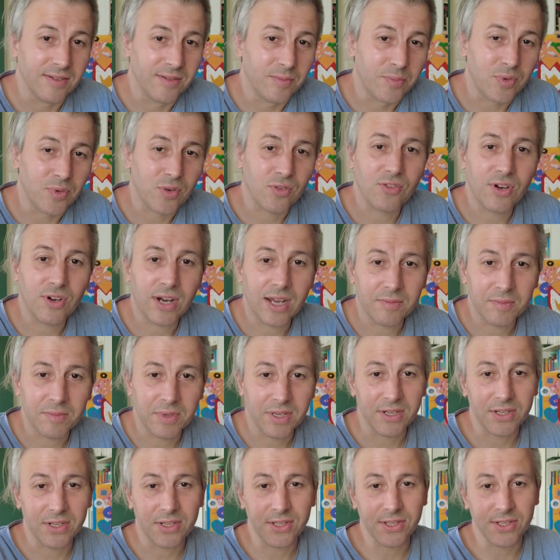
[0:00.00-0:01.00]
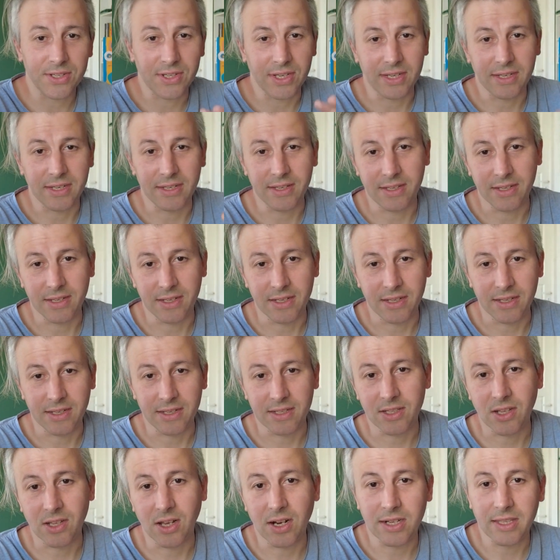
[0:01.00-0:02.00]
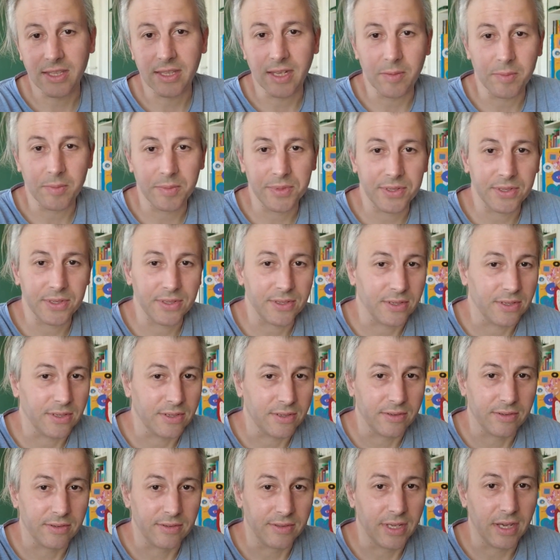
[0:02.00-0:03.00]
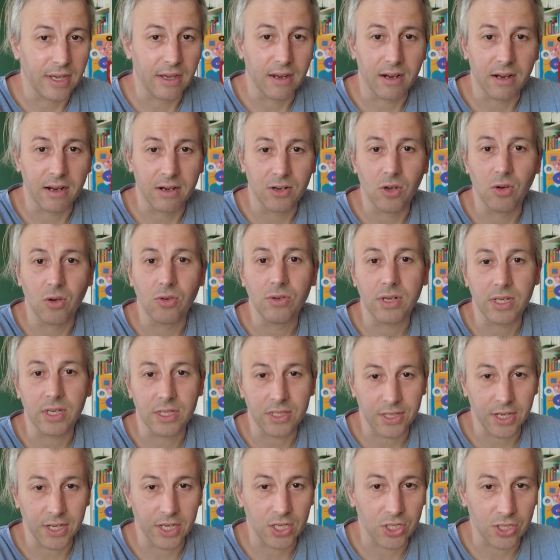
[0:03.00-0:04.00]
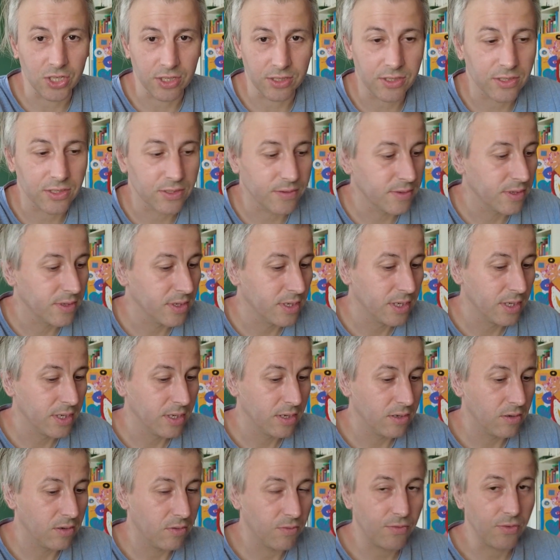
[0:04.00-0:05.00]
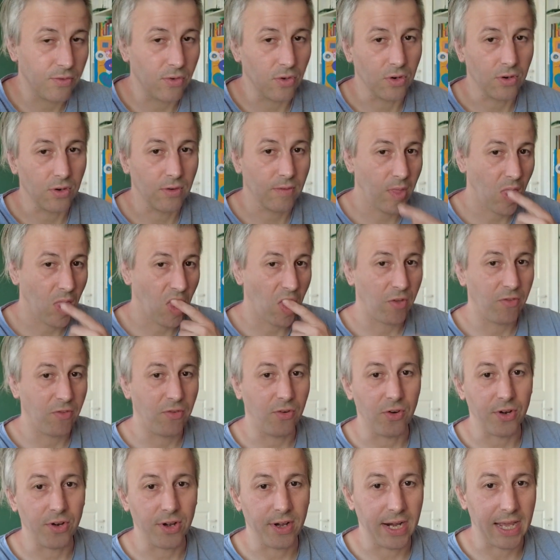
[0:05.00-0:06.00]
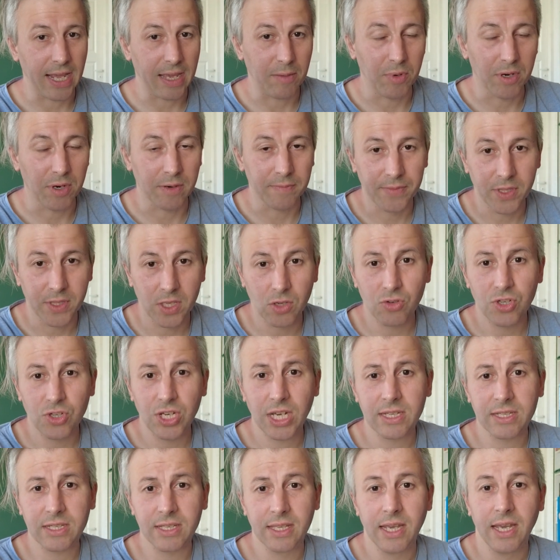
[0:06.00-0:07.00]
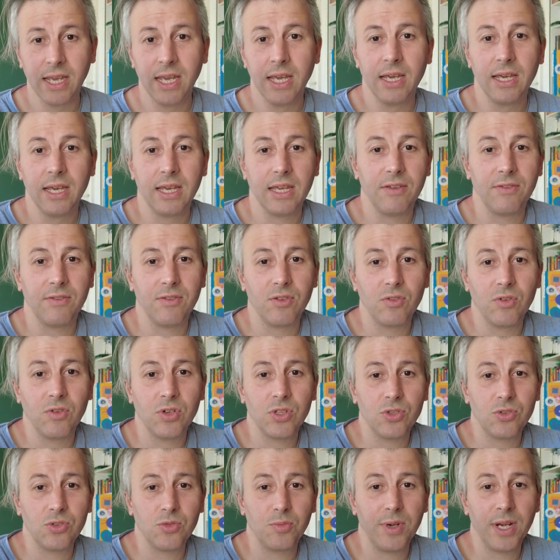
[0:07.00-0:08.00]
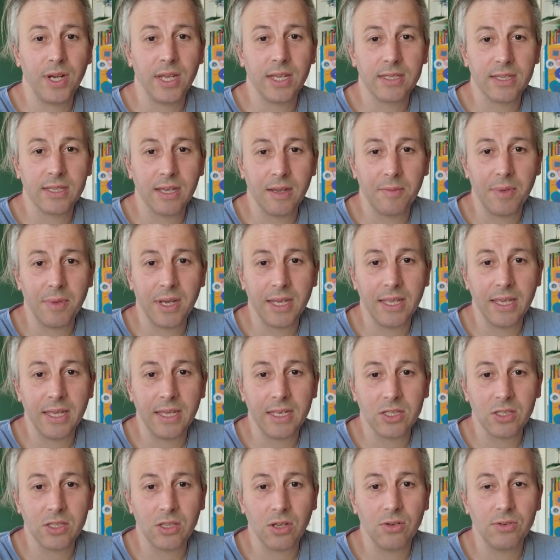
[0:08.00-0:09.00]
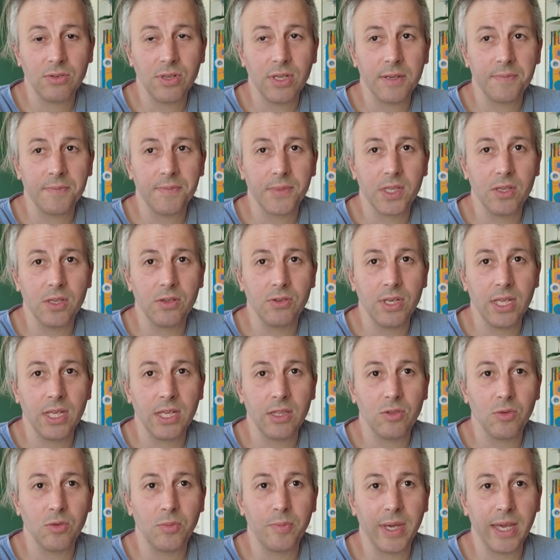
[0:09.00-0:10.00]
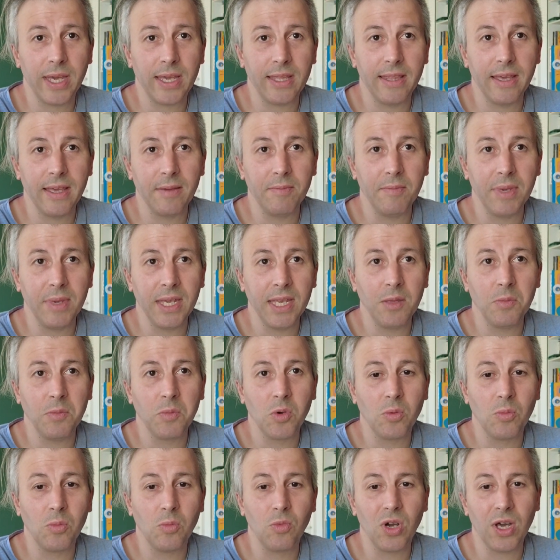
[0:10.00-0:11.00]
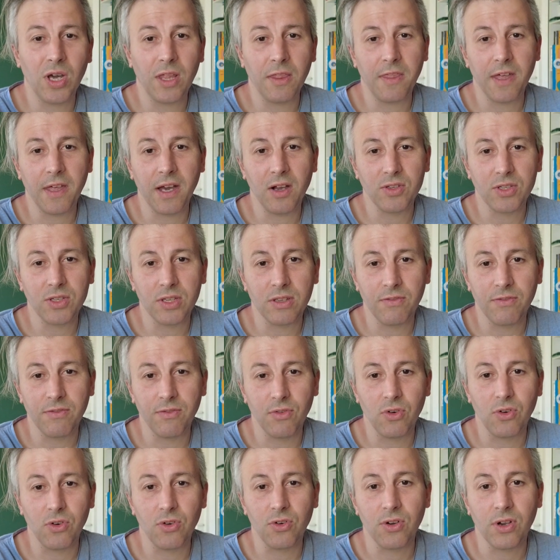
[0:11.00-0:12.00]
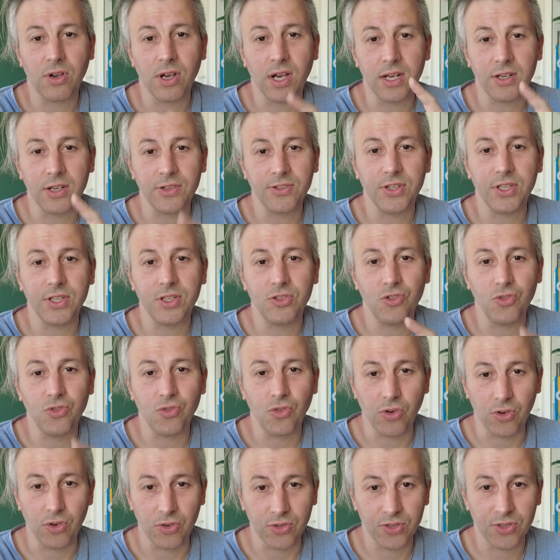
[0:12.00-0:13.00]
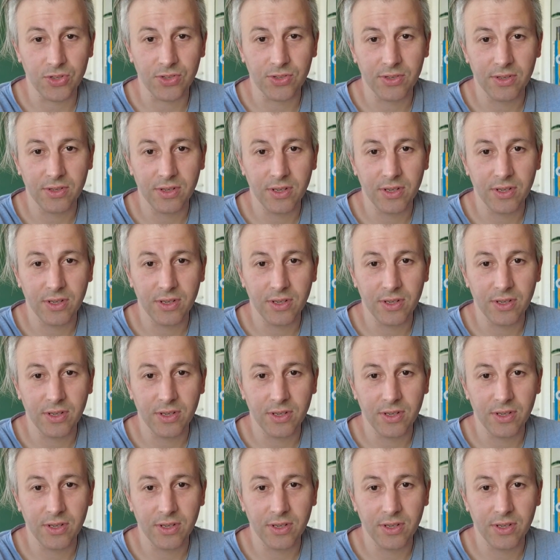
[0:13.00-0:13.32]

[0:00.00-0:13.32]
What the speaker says: programmers and startups, there are no restrictions for foreign labor. If you want to bring somebody in Estonia, you need to pay them minimum 1,400 euros